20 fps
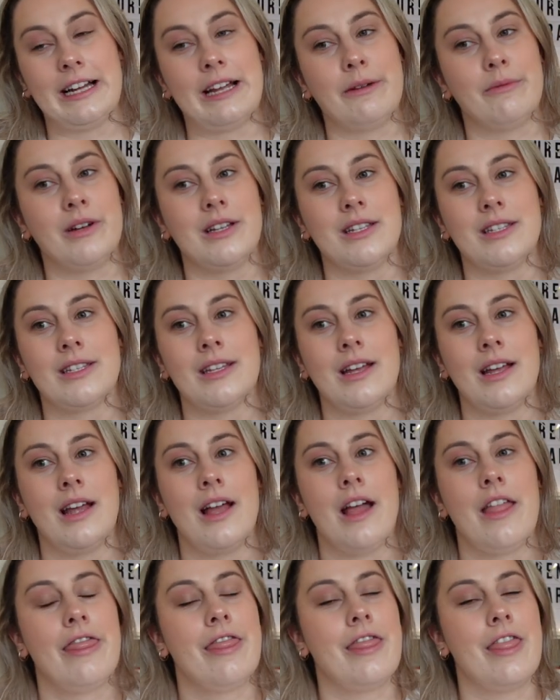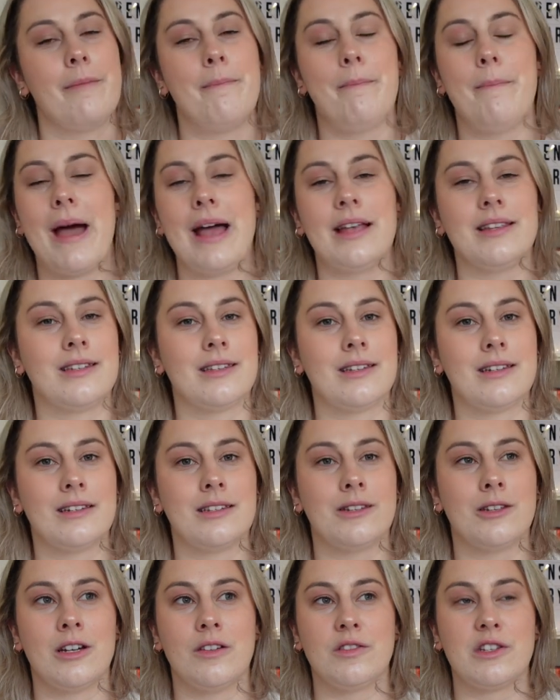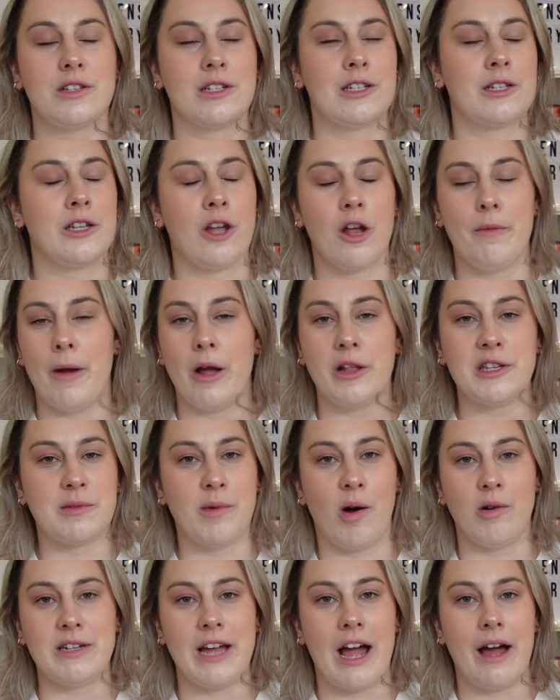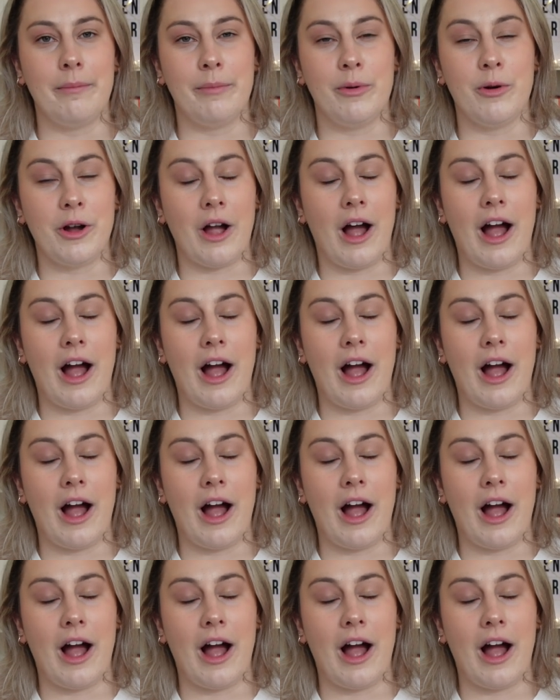It was the best sort of slow burn small town book